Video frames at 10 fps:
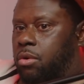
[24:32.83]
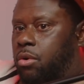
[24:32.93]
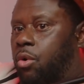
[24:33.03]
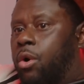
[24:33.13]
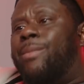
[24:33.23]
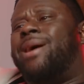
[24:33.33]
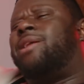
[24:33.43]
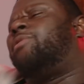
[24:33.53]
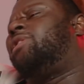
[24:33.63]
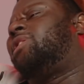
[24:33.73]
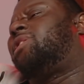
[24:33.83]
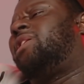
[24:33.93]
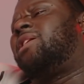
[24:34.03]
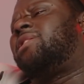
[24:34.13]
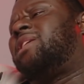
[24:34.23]
Or it might have been just
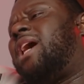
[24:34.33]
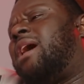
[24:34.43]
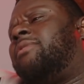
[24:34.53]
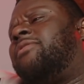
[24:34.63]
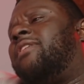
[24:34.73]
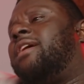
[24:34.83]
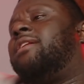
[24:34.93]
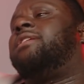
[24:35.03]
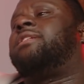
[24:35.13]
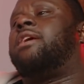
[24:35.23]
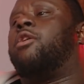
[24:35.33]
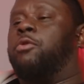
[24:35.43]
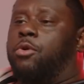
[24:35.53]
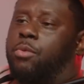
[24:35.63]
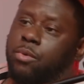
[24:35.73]
niggas' time to finally say, yo,
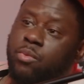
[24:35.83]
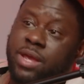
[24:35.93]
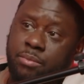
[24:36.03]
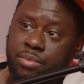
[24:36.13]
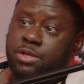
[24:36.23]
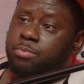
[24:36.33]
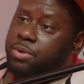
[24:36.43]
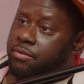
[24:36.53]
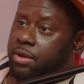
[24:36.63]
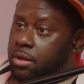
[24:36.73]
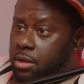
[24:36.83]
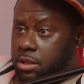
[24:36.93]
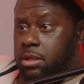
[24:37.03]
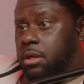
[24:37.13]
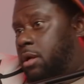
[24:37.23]
know what, we can be superior.
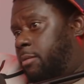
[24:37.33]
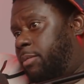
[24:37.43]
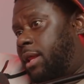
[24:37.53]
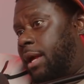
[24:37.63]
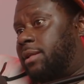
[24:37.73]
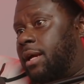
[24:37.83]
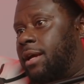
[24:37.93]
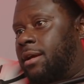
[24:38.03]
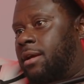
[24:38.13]
Cause it'd be like that.